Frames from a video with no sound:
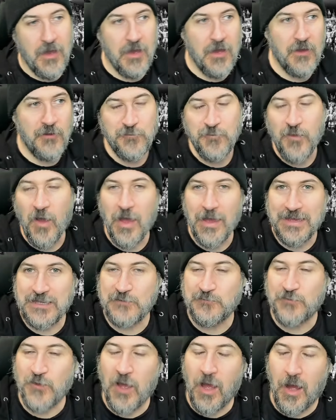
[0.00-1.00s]

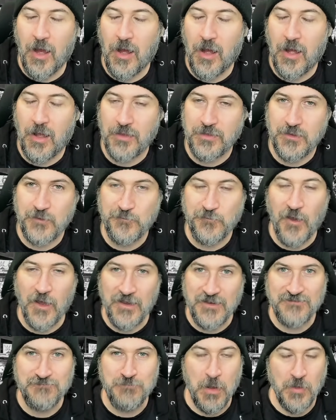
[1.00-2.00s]
five are the
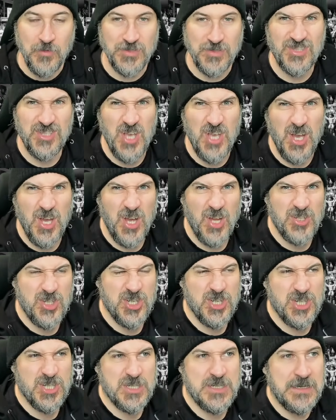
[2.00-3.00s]
five most
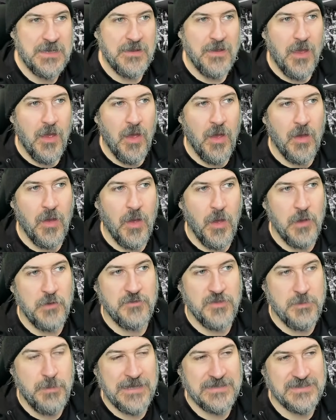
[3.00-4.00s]
searched
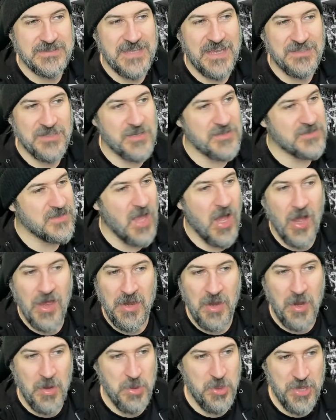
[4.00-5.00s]
over the past 10 years.
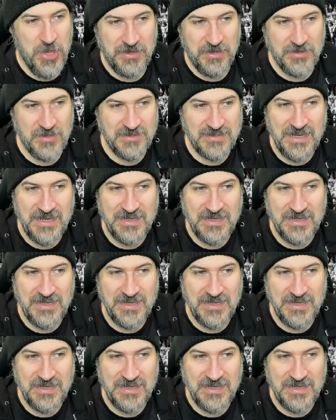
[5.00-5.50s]
I don't think there's any